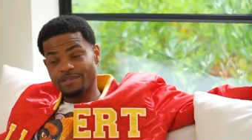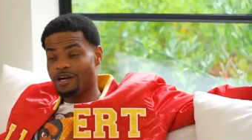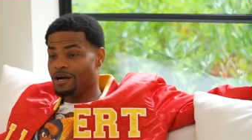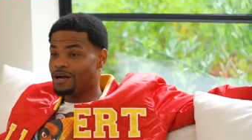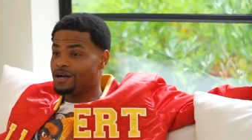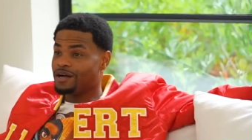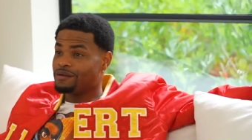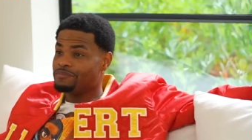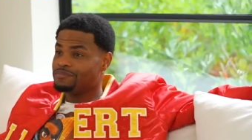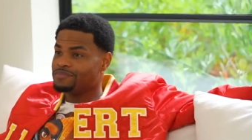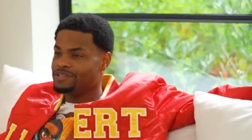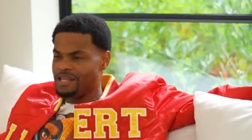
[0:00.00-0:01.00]

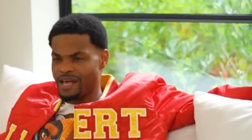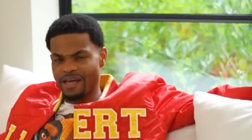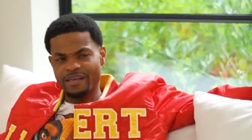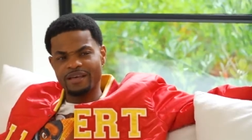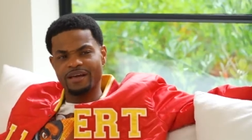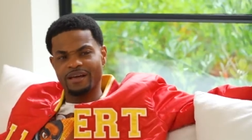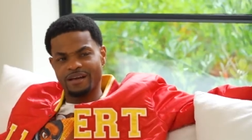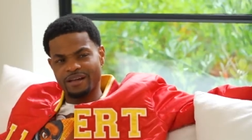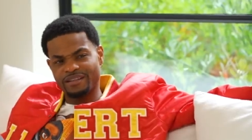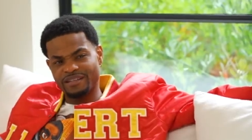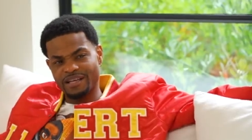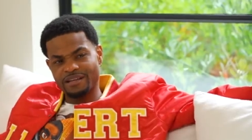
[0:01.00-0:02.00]
Um, yeah, yeah. I
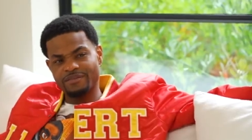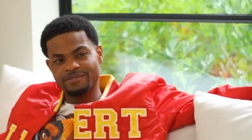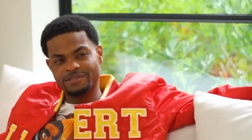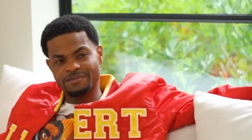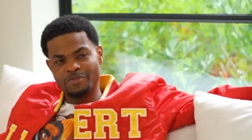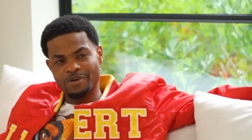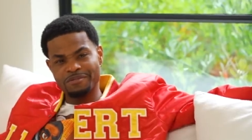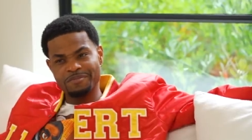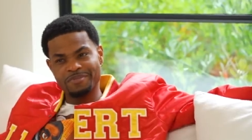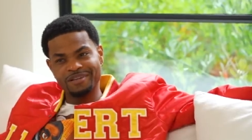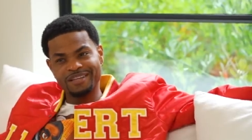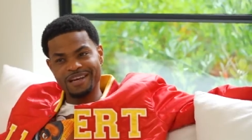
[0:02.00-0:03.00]
think they loved and supported me,
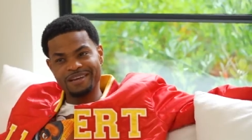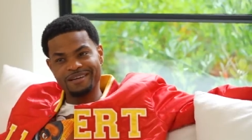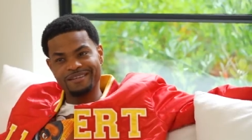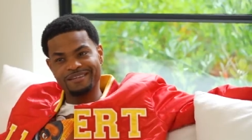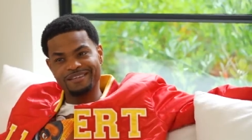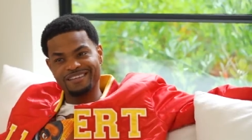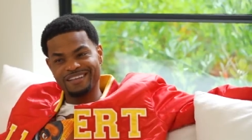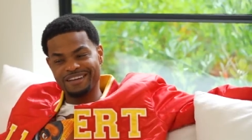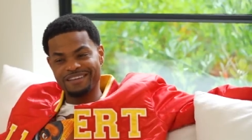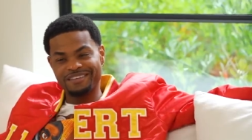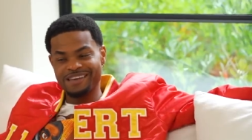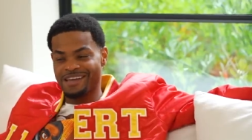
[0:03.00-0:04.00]
but they didn't they
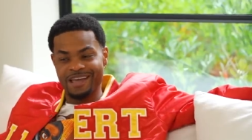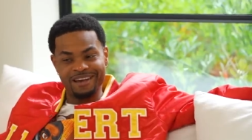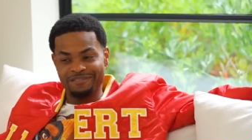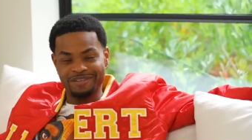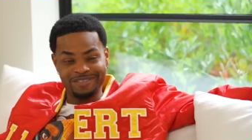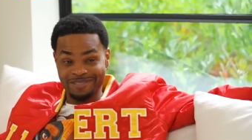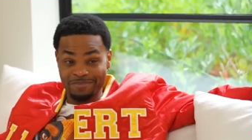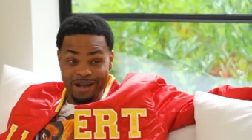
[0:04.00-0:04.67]
didn't think any of this was